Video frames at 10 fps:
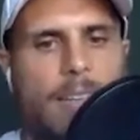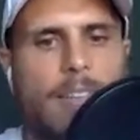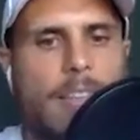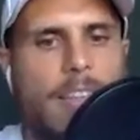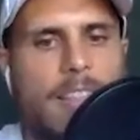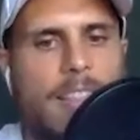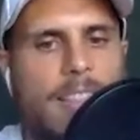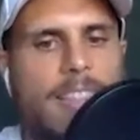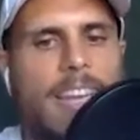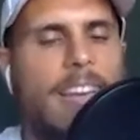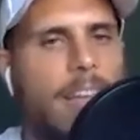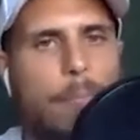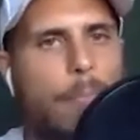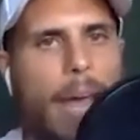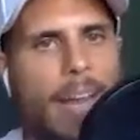they didn't
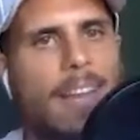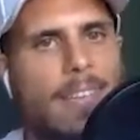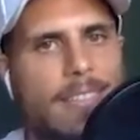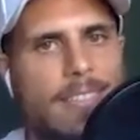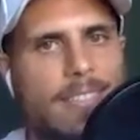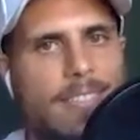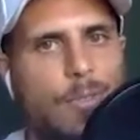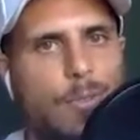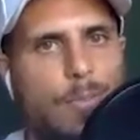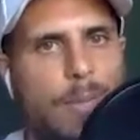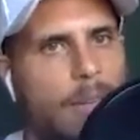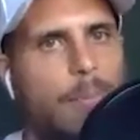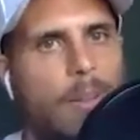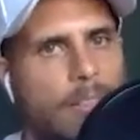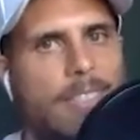get paid to be in
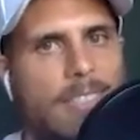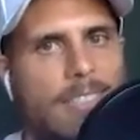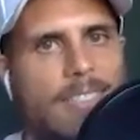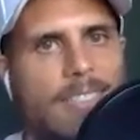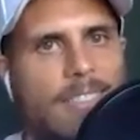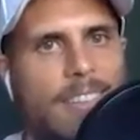politics.